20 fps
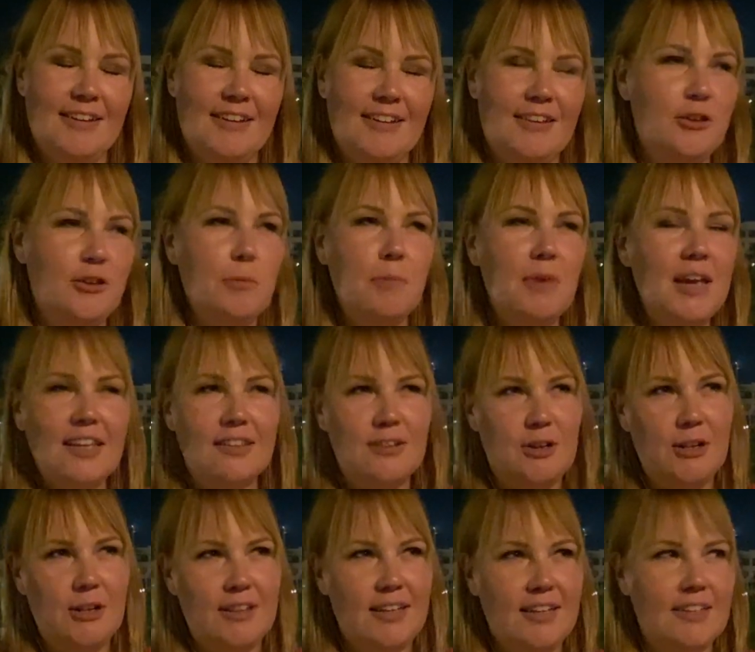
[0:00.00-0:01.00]
you meet
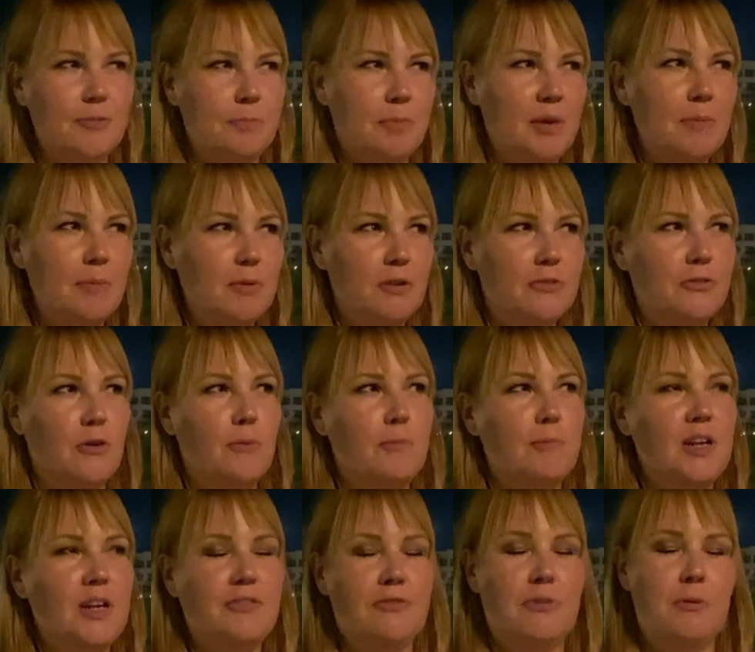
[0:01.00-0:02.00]
all these people
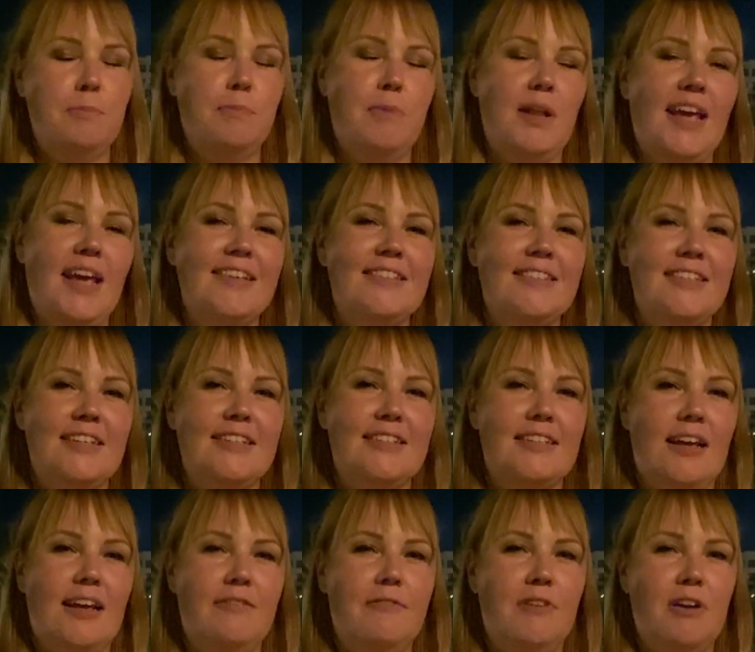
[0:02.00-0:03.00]
from different
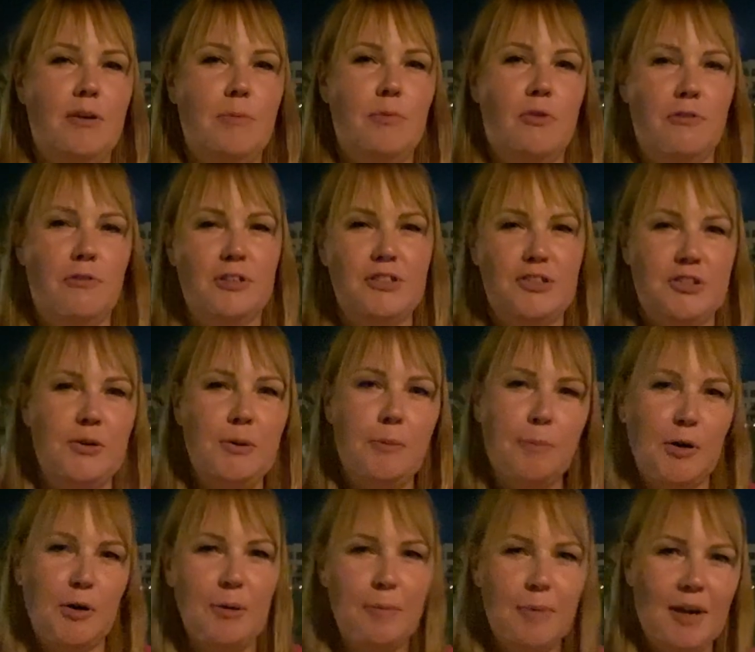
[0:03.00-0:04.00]
places and very professional
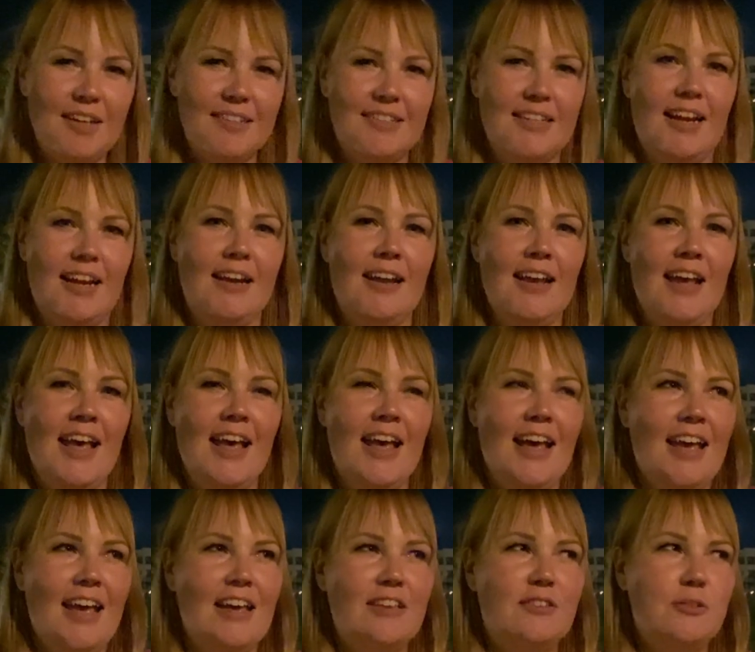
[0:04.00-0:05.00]
mermaids, and
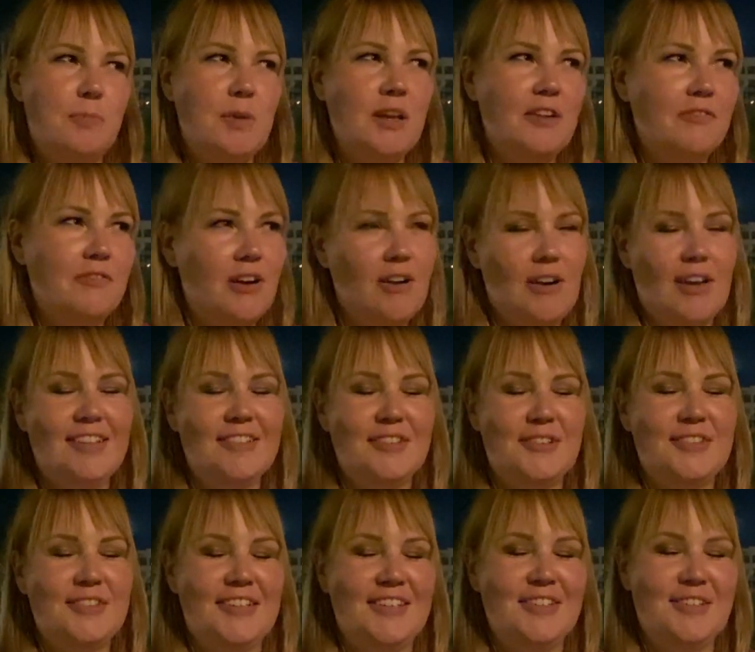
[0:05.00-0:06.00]
it's been very
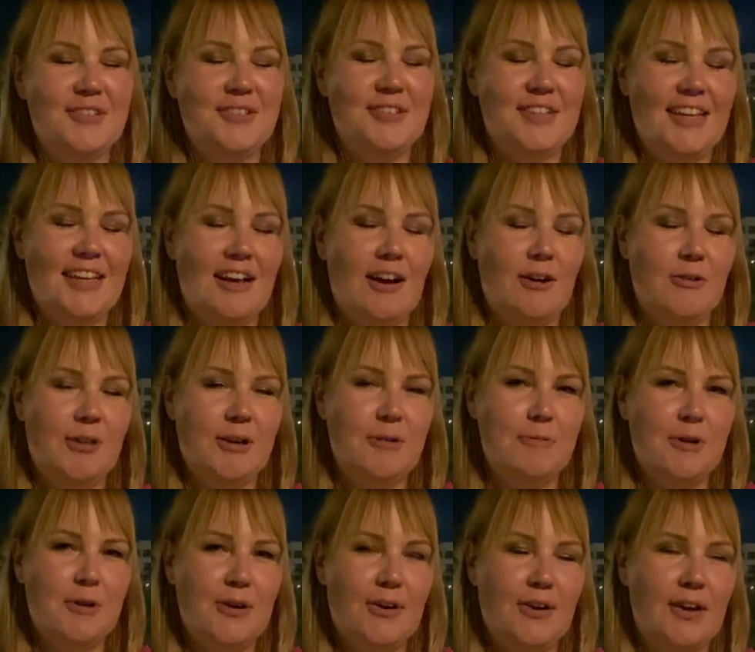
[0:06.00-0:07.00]
interesting to see how they
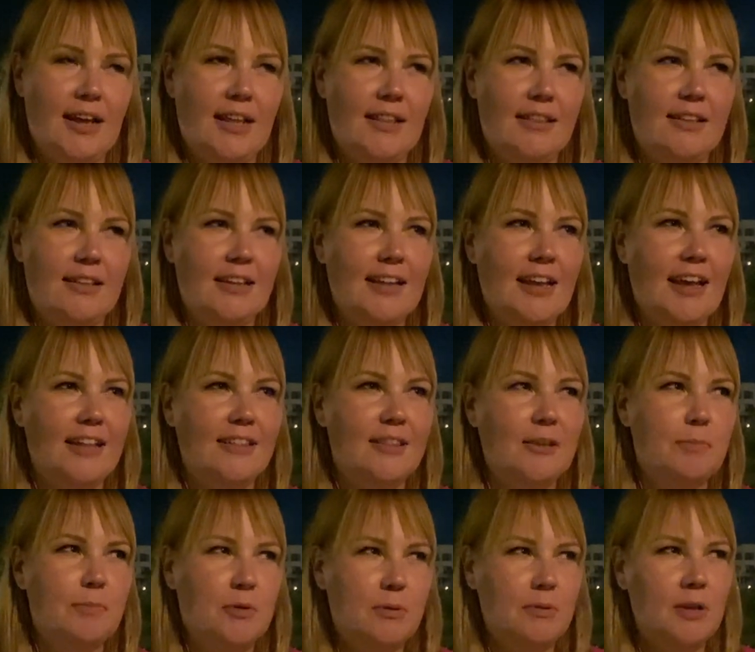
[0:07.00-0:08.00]
work, and
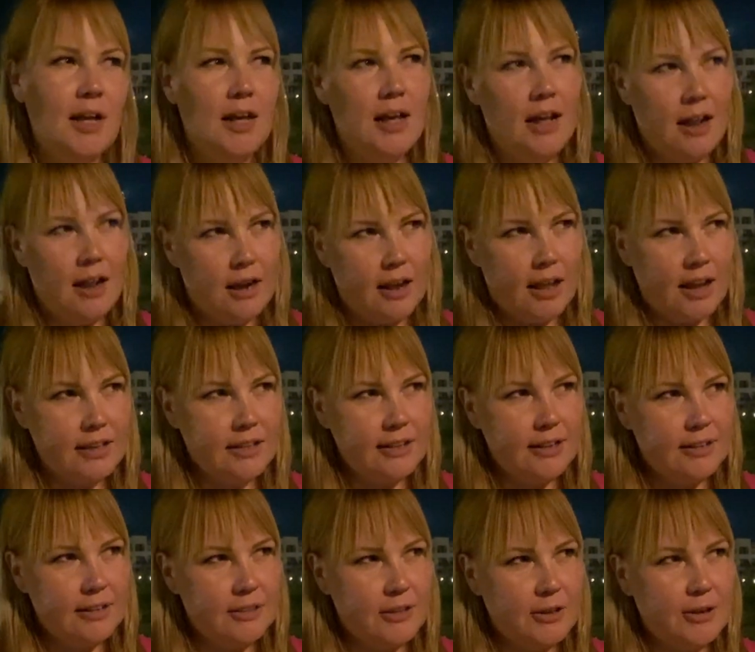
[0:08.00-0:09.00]

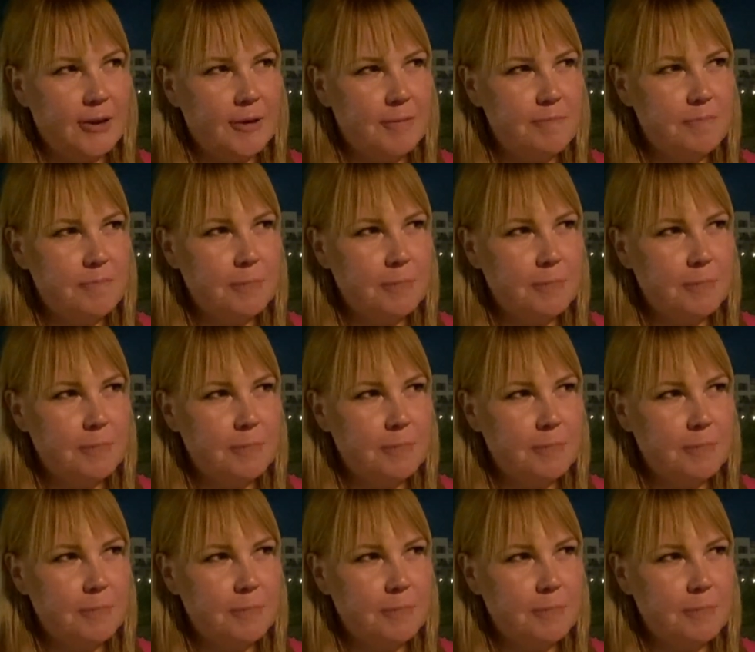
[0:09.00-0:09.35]
the